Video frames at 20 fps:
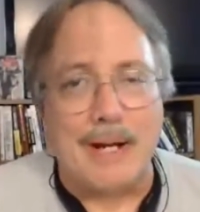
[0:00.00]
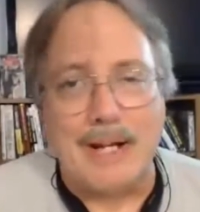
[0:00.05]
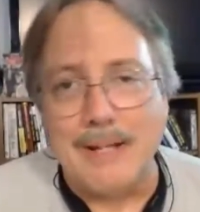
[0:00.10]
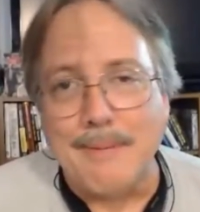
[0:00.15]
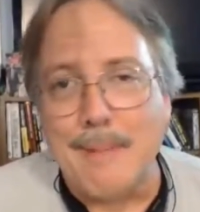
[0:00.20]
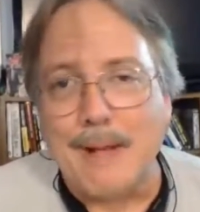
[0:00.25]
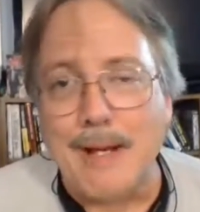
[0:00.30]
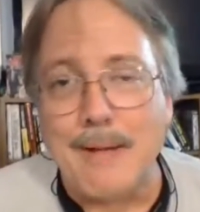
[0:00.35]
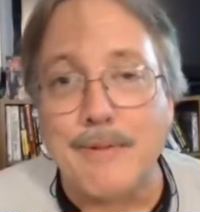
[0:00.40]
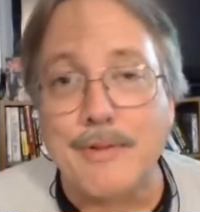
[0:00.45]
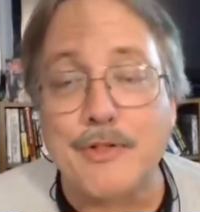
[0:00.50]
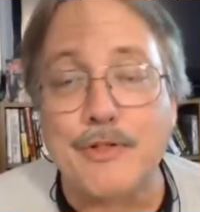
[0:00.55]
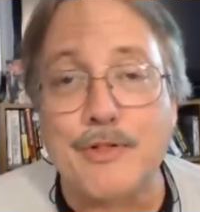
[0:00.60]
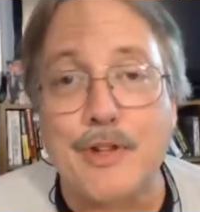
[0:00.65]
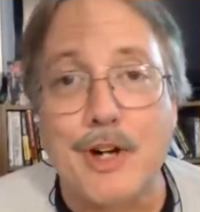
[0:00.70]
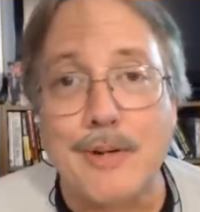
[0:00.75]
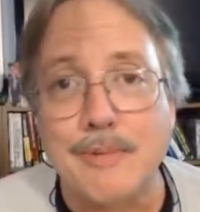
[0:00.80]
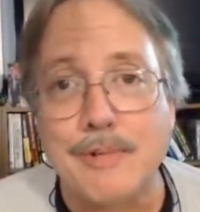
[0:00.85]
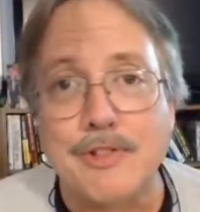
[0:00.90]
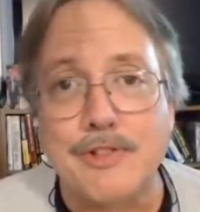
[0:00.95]
My name is
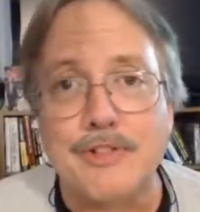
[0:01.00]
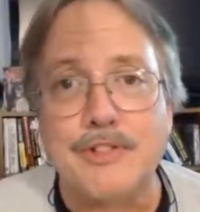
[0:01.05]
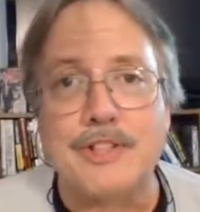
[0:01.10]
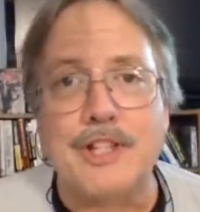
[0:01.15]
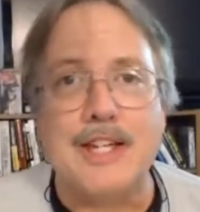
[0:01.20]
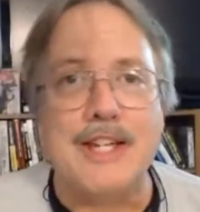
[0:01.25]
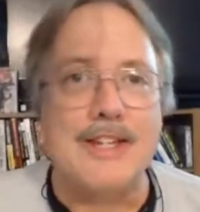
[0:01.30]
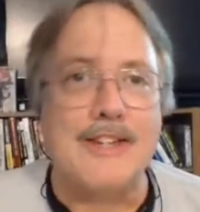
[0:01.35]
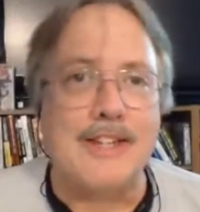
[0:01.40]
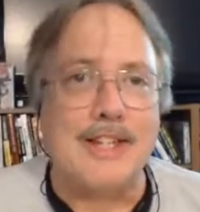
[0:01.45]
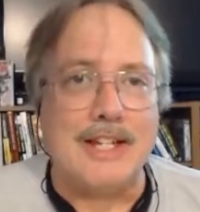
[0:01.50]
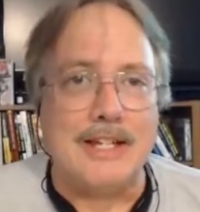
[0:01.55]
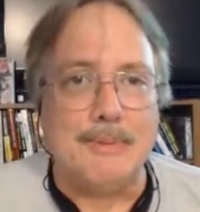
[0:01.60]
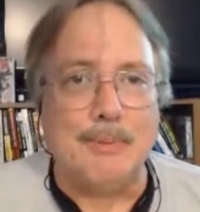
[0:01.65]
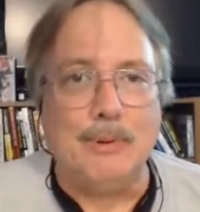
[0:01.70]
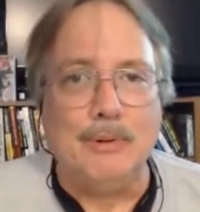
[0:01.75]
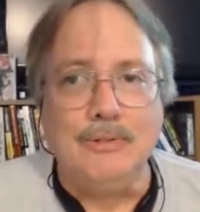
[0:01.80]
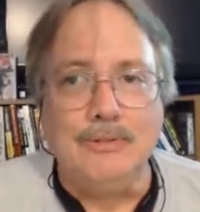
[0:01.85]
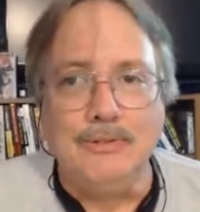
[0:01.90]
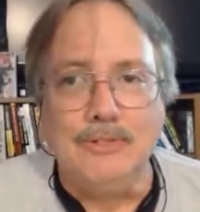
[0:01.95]
Pharmacist Keith
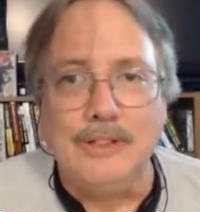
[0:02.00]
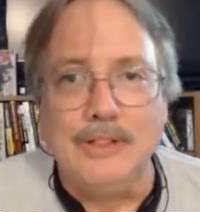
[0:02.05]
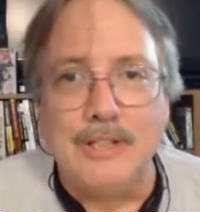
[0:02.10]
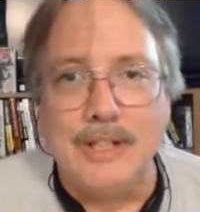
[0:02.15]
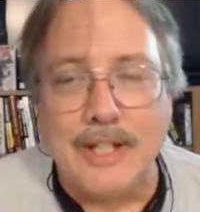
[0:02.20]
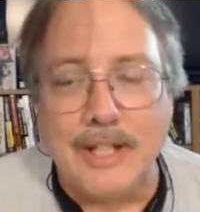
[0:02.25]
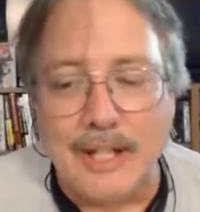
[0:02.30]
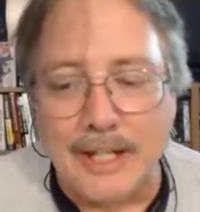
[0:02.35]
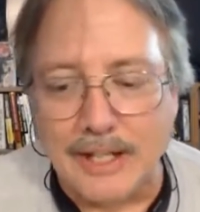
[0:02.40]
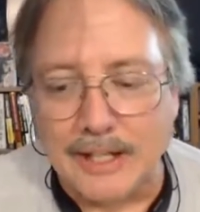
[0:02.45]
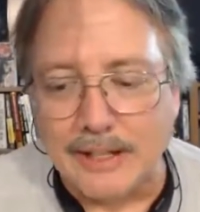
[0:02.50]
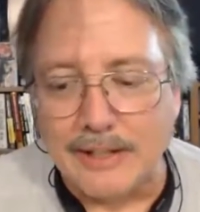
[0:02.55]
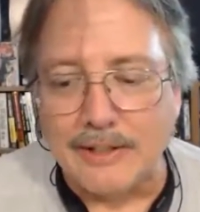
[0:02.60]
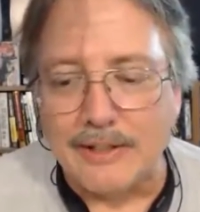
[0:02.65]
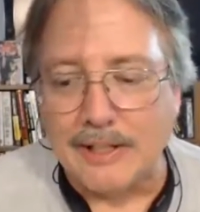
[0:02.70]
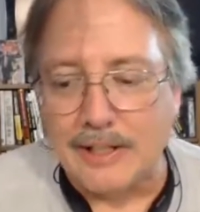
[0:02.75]
Abel, and